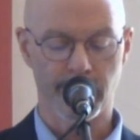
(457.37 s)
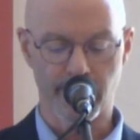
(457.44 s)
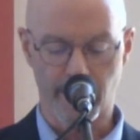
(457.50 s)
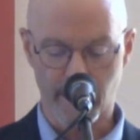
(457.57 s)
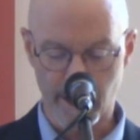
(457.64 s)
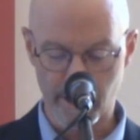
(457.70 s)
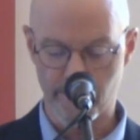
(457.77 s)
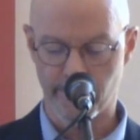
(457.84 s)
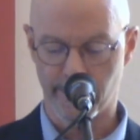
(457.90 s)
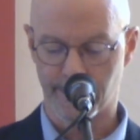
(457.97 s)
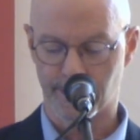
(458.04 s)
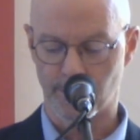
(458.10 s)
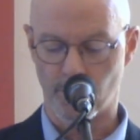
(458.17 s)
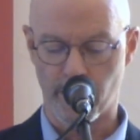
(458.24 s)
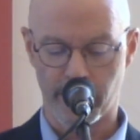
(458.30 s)
and the
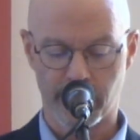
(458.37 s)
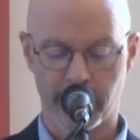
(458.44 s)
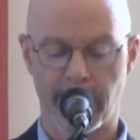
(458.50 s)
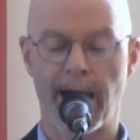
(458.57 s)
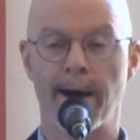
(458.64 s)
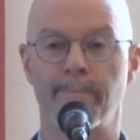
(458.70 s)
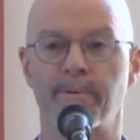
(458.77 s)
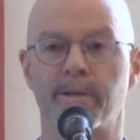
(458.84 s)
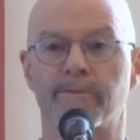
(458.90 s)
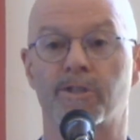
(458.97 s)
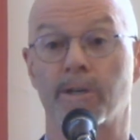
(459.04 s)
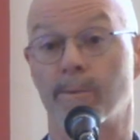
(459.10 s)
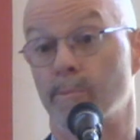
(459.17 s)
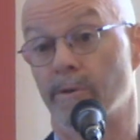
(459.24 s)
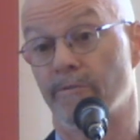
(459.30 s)
currents and what could happen if
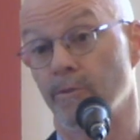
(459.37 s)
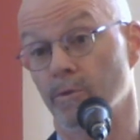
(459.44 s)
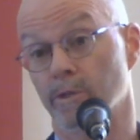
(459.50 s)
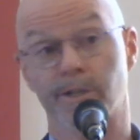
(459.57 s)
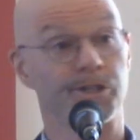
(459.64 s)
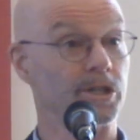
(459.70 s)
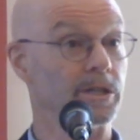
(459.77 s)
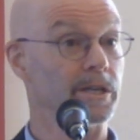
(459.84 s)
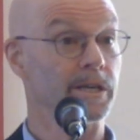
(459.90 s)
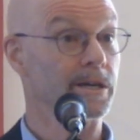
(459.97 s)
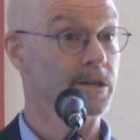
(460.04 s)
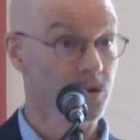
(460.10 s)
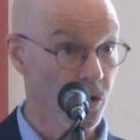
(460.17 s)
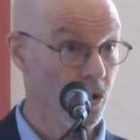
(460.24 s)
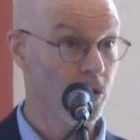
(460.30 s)
someone foolishly
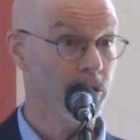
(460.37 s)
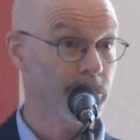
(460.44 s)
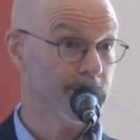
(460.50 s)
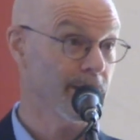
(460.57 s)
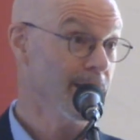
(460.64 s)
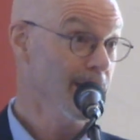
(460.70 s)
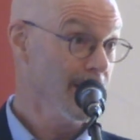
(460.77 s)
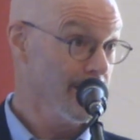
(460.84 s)
ignores